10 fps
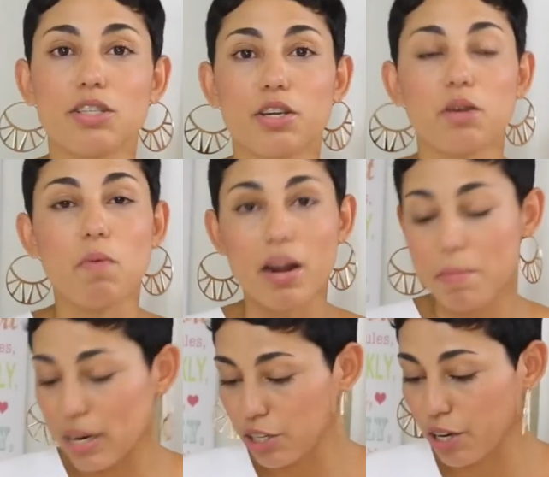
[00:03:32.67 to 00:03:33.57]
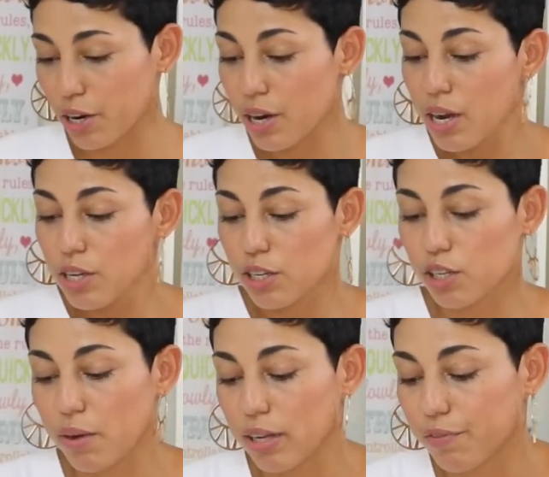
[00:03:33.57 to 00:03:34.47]
So you want to make sure to
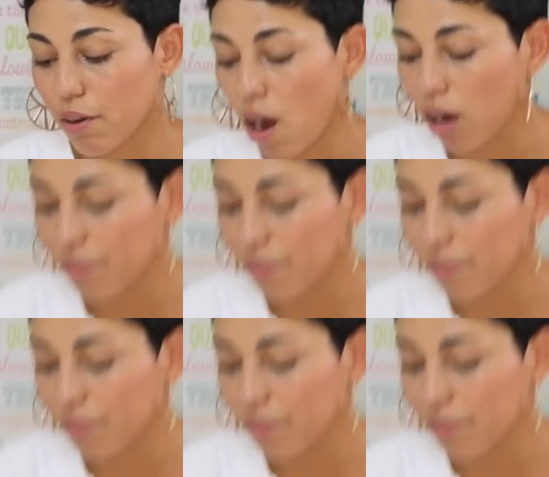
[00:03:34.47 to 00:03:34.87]
transfer all